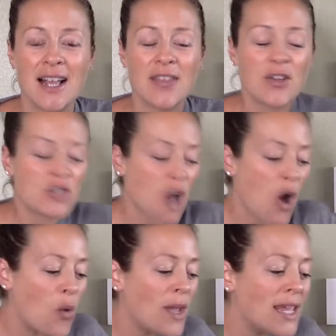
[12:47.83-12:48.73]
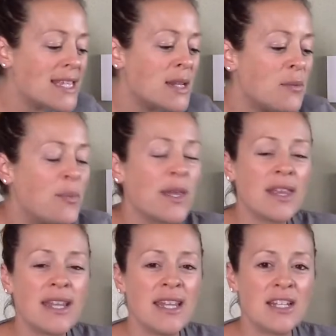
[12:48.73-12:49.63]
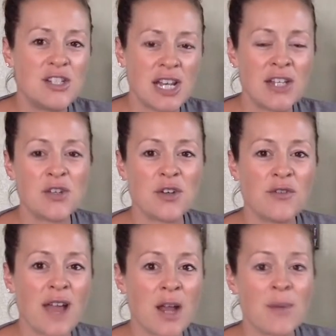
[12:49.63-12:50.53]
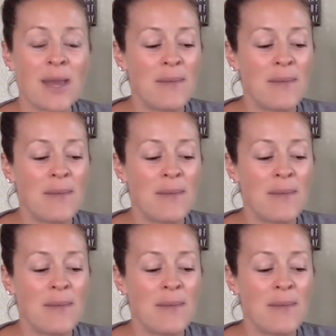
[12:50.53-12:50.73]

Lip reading: There's always an ability to change your environment.